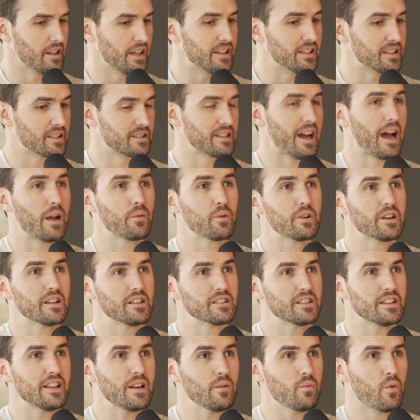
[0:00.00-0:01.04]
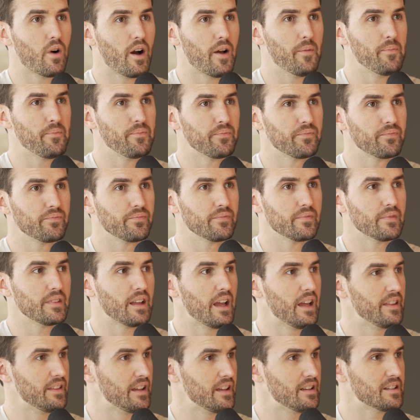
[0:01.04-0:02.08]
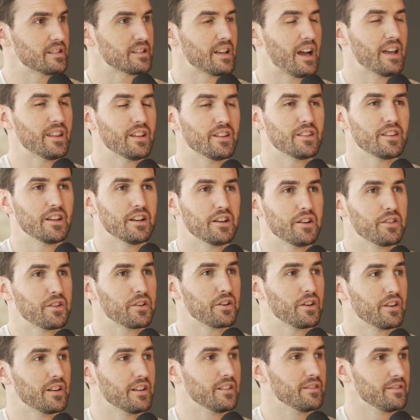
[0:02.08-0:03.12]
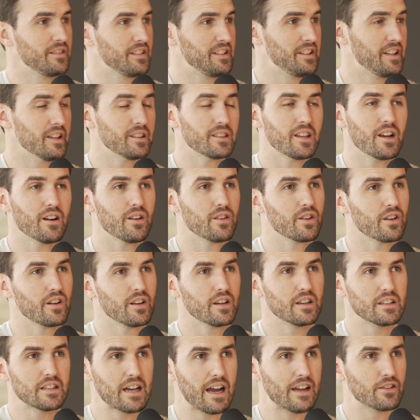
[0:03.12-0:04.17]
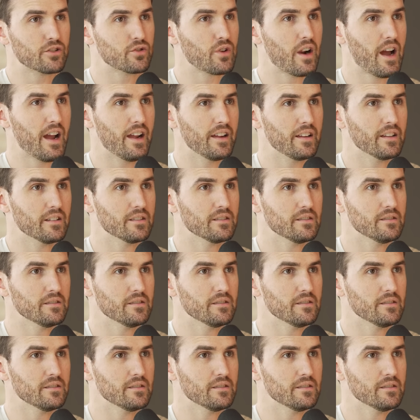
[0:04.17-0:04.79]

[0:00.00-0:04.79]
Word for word: They decide what it is that they want, and they decide that they're either gonna get there or they're gonna die trying.